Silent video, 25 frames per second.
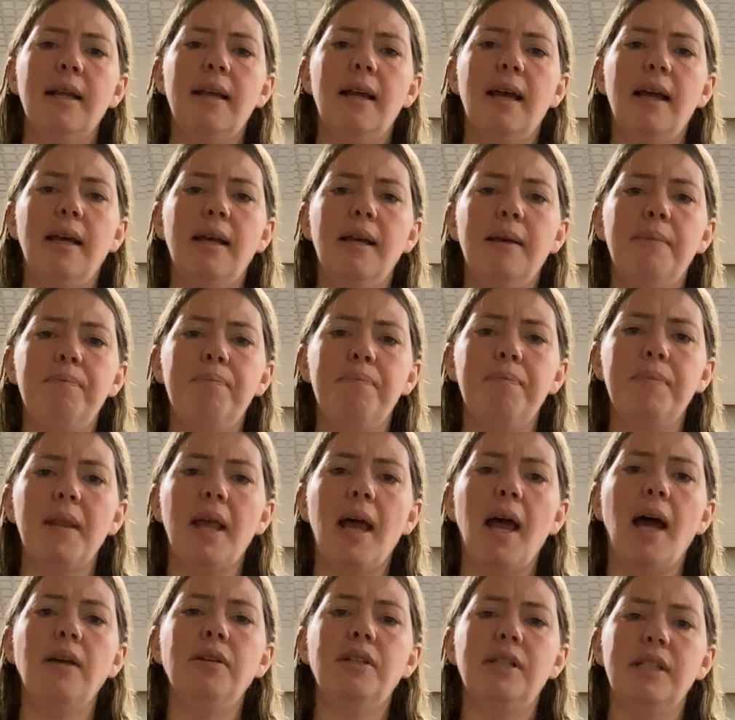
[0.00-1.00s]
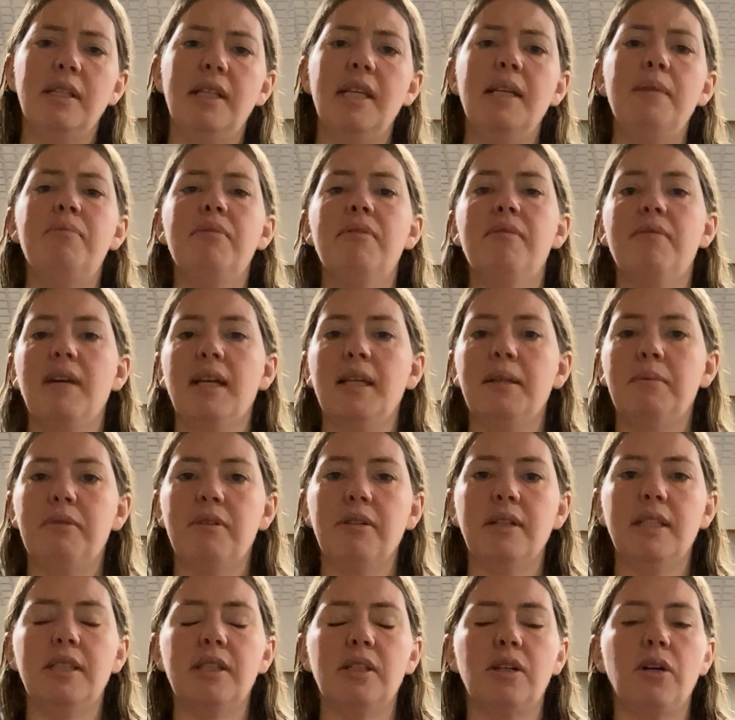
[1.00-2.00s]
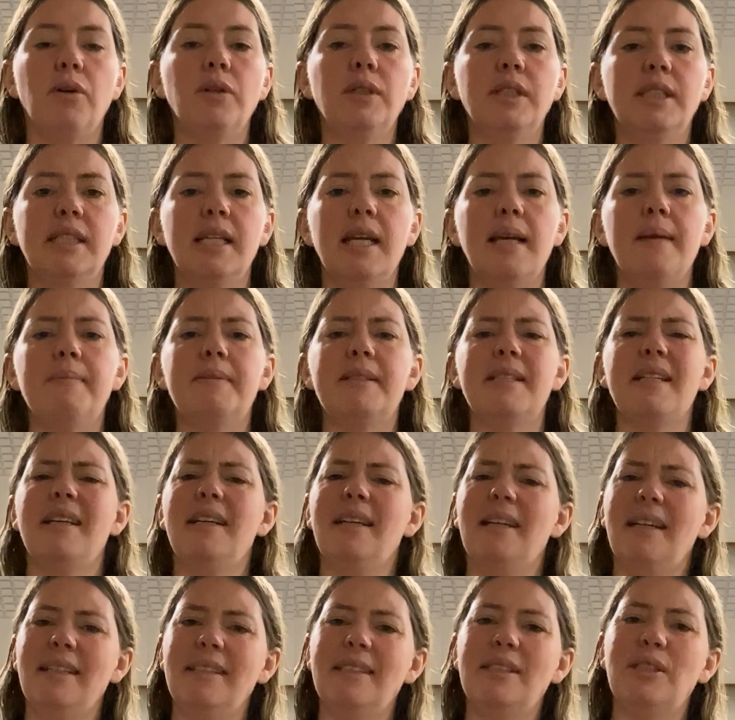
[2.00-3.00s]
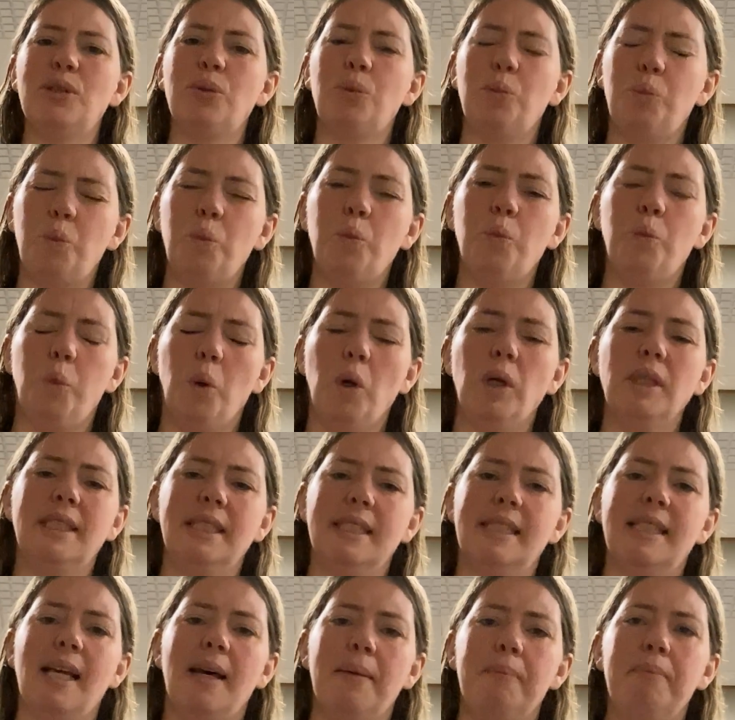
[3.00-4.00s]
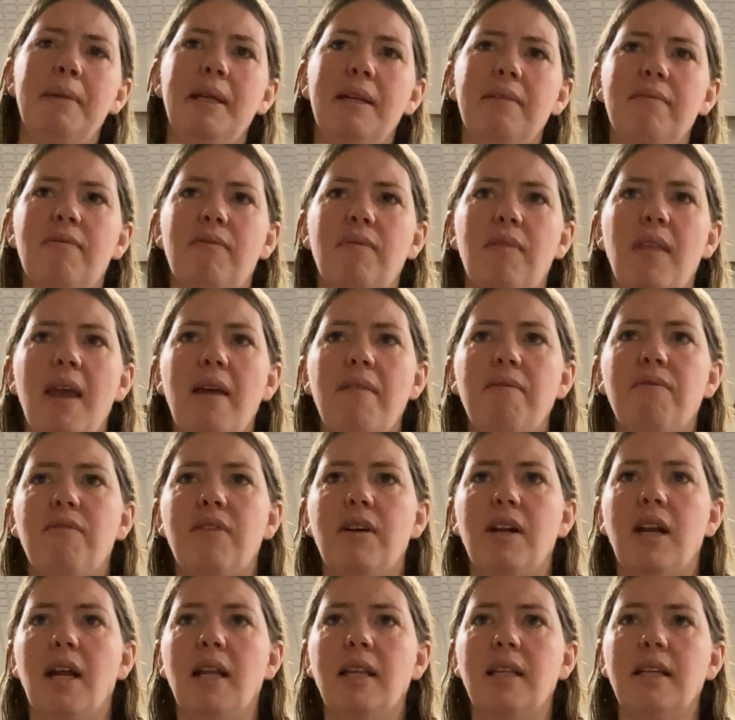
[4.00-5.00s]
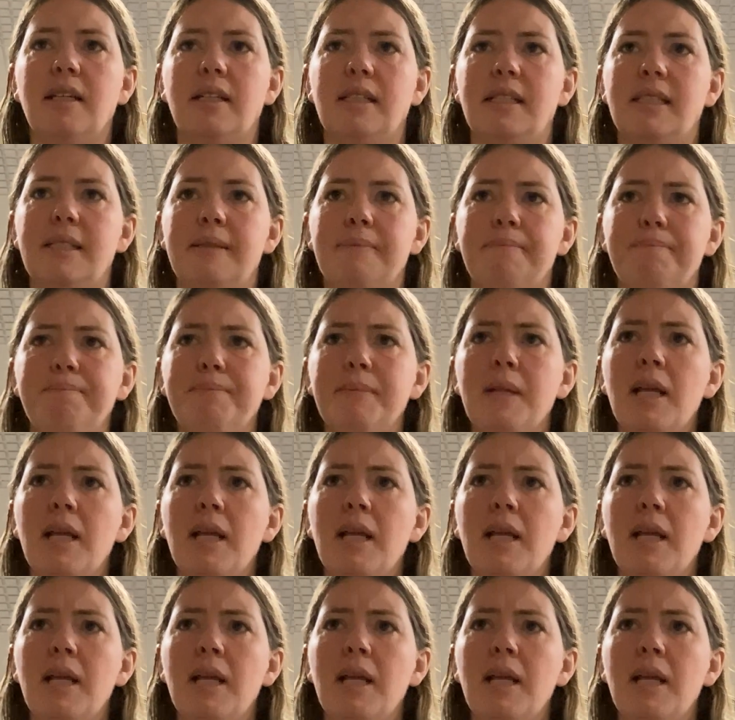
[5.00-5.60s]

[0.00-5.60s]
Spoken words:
How do they provide greater concepts? So what does that mean then for others?